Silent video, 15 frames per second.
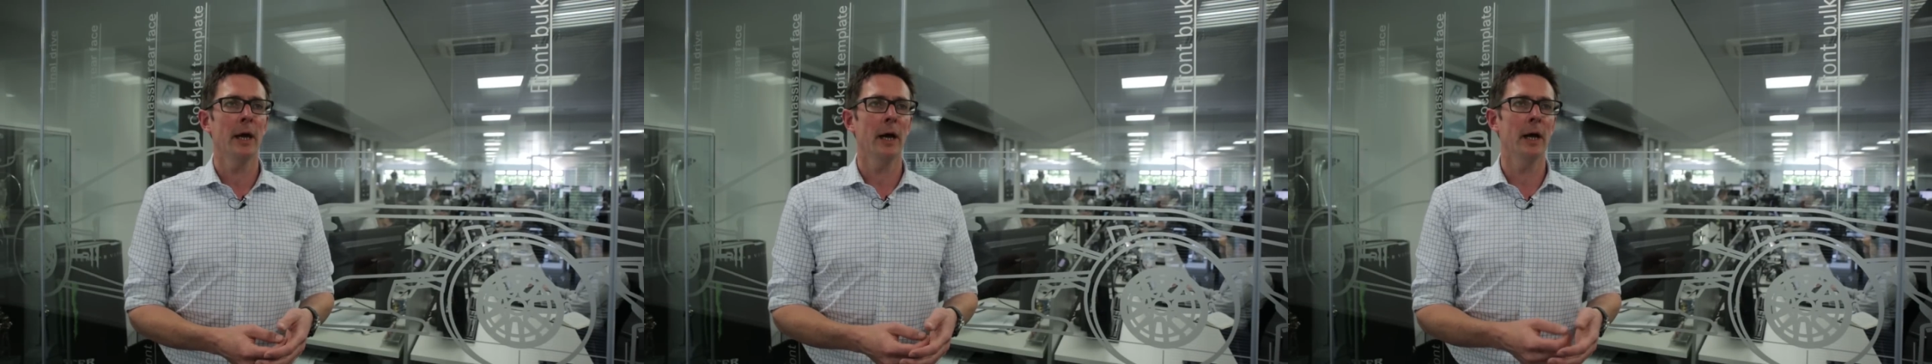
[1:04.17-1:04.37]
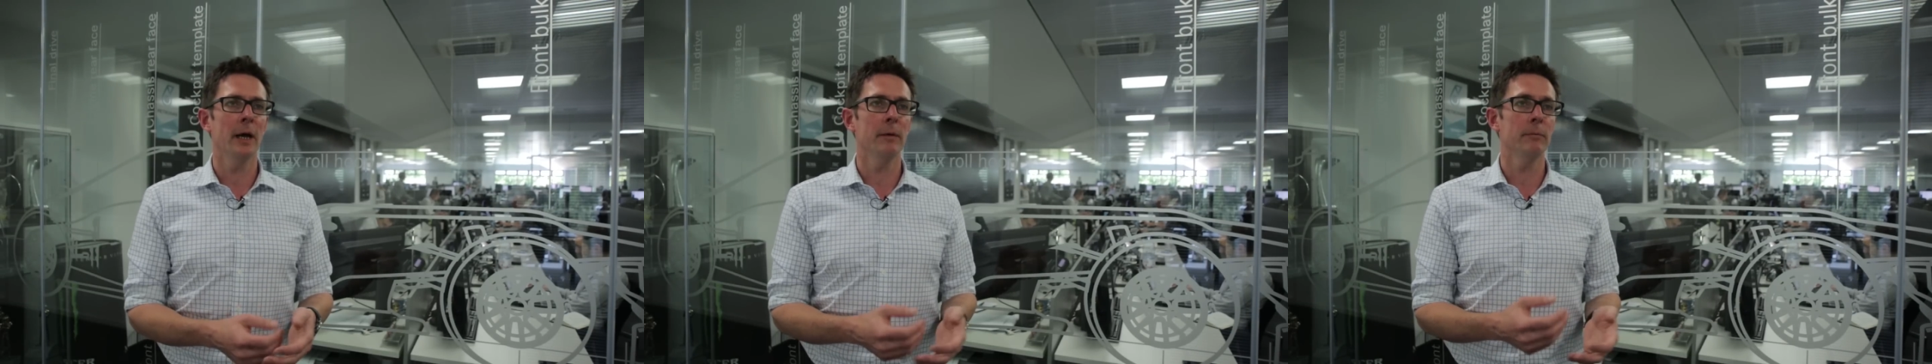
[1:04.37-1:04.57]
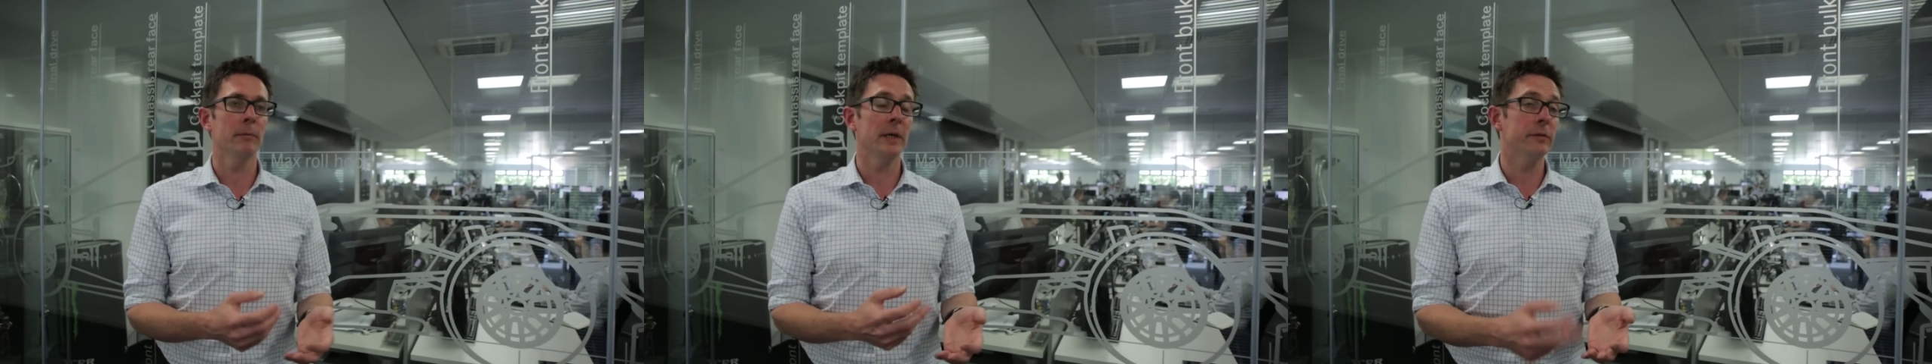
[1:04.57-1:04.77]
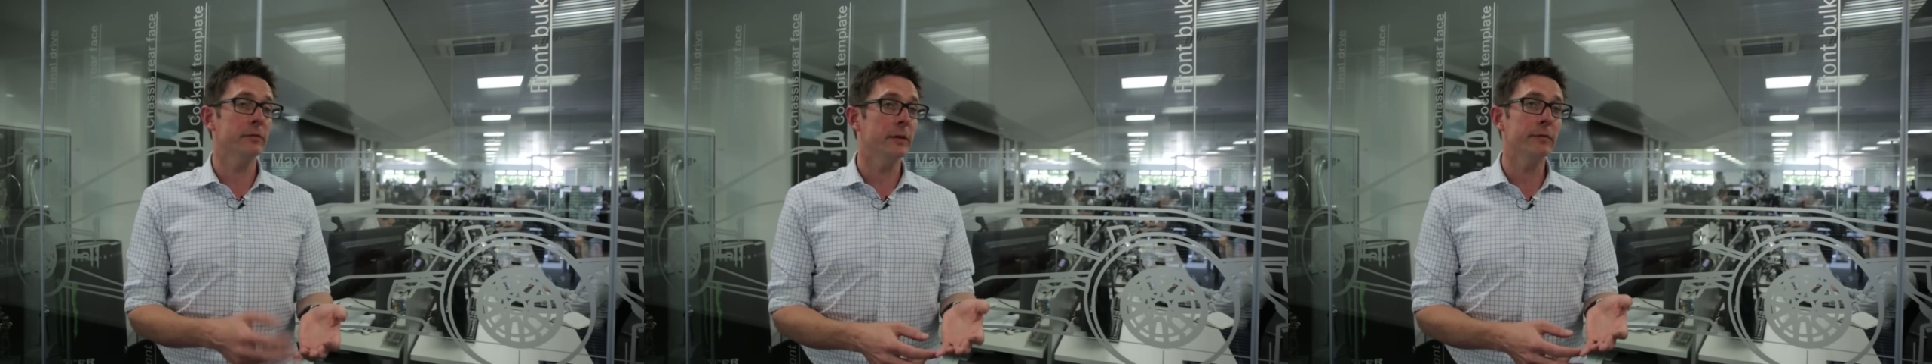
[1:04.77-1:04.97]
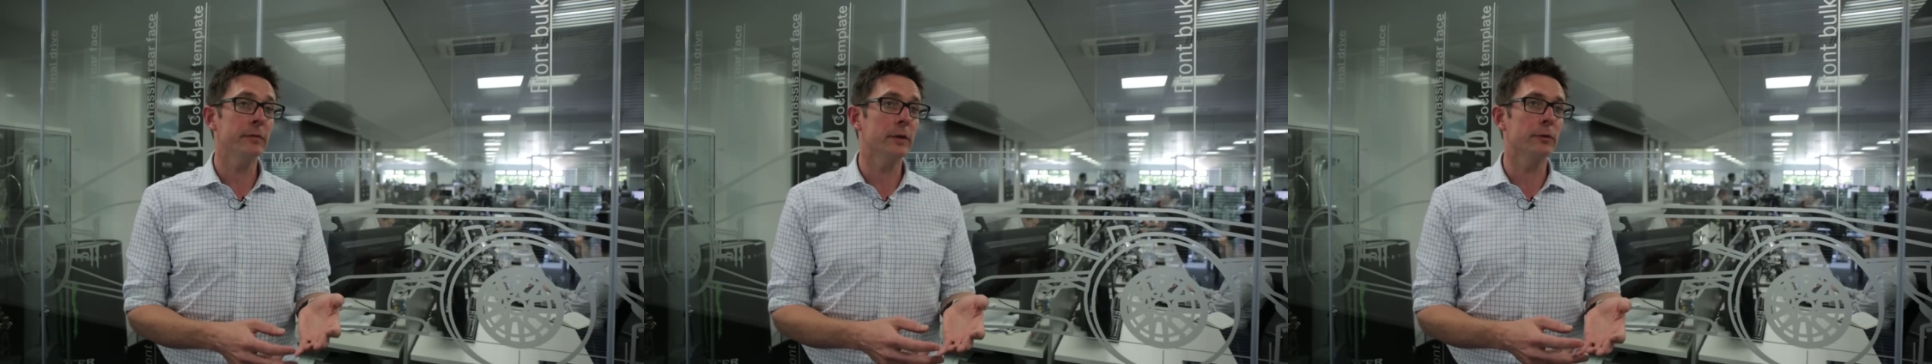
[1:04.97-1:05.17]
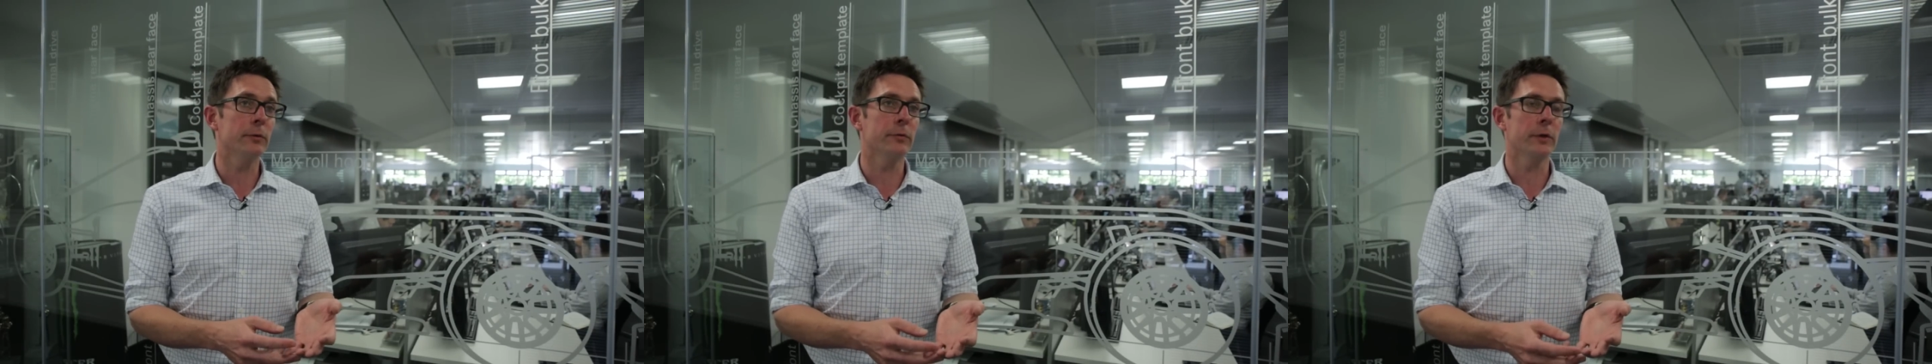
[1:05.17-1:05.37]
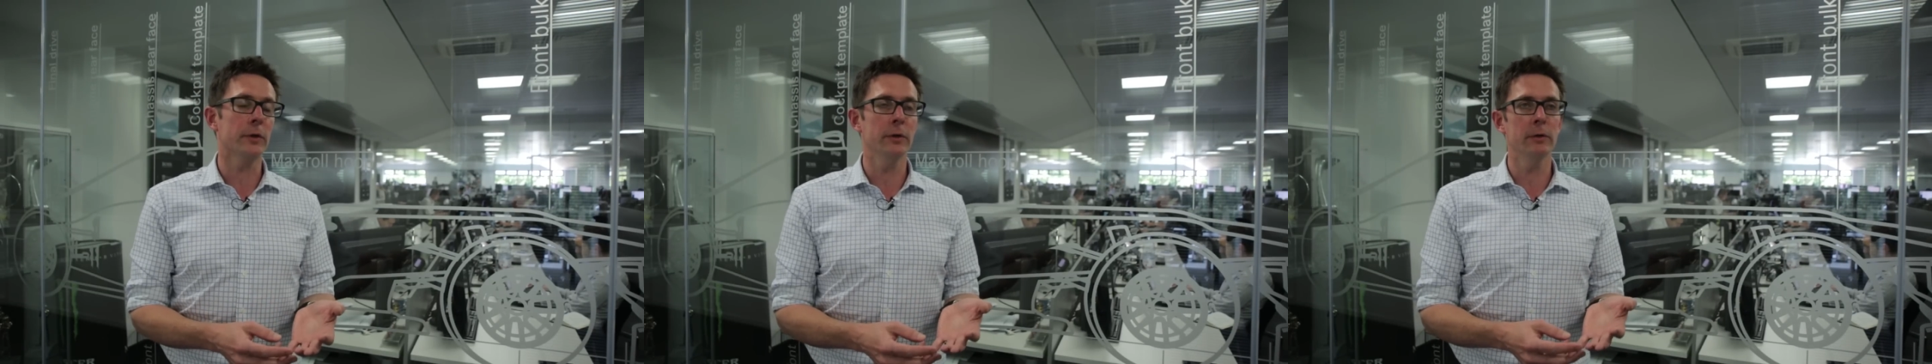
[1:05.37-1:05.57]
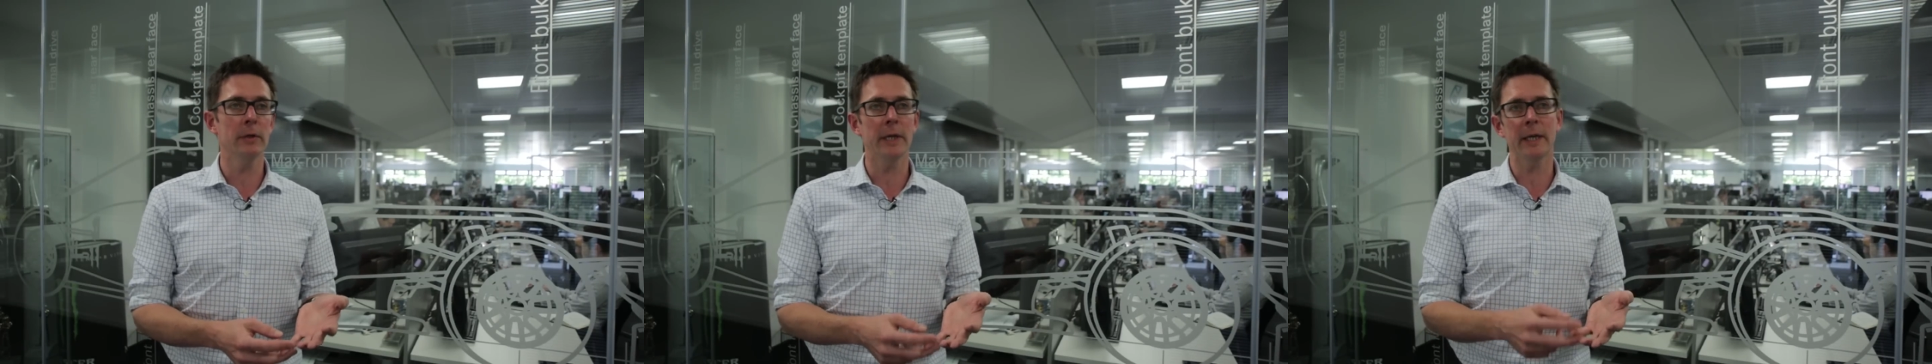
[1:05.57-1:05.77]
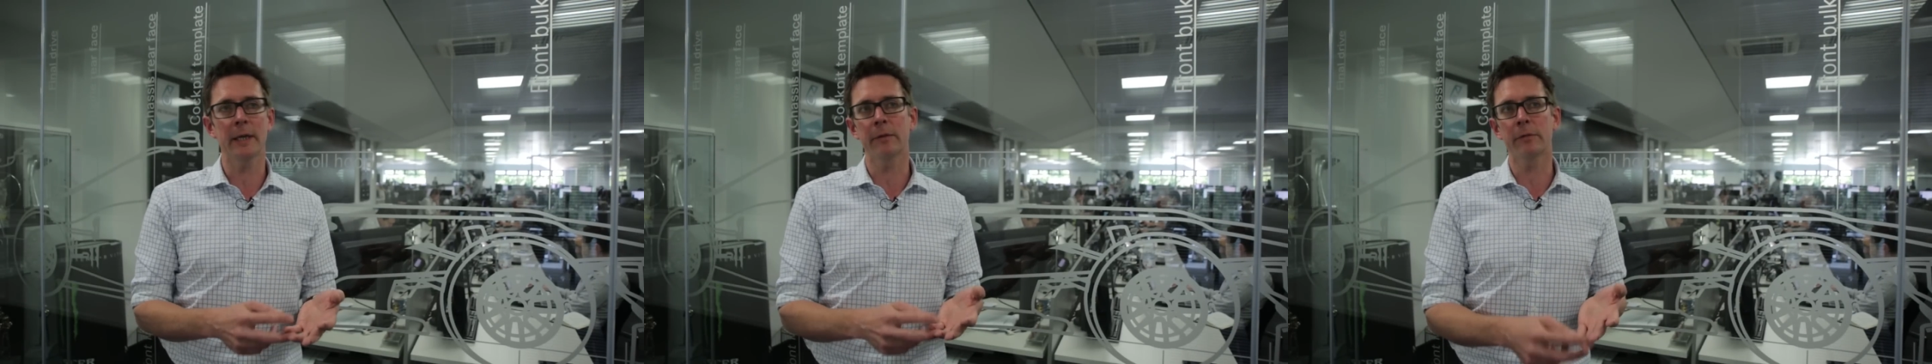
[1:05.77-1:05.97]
Um, it's difficult for cooling,